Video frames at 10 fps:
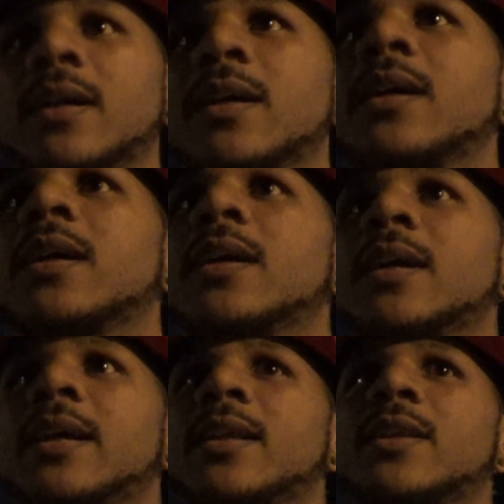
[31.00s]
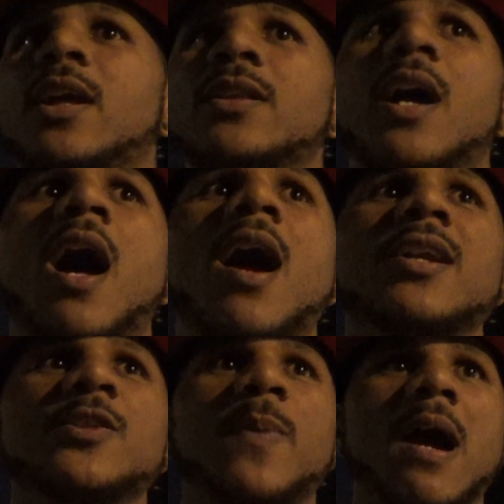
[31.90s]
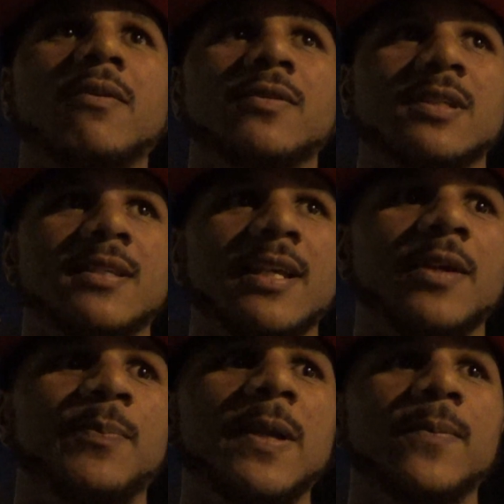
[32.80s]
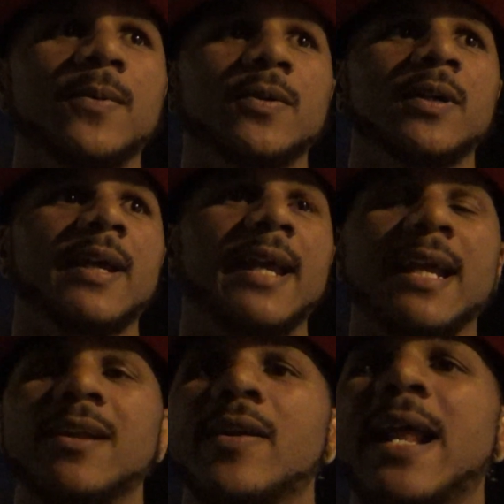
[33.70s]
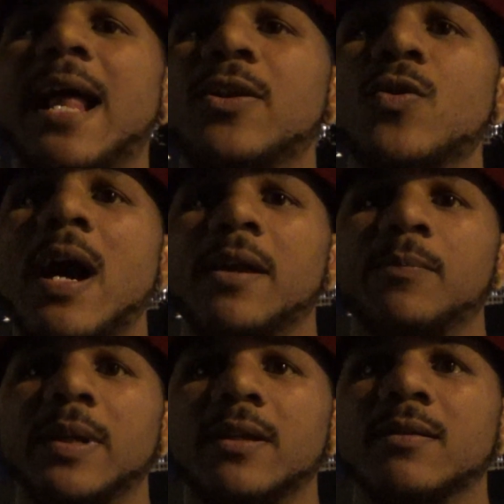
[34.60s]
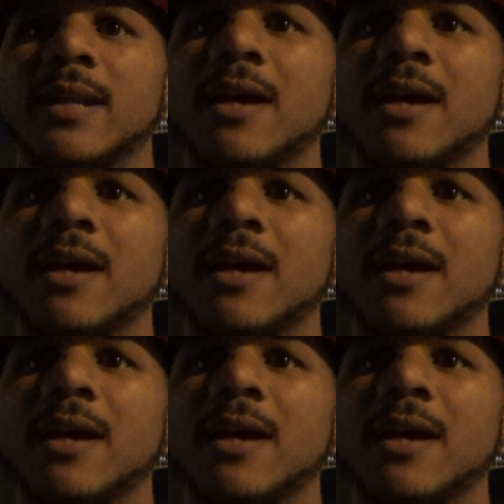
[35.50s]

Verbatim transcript: from you? The hardest part was seeing people in there that I knew I can beat.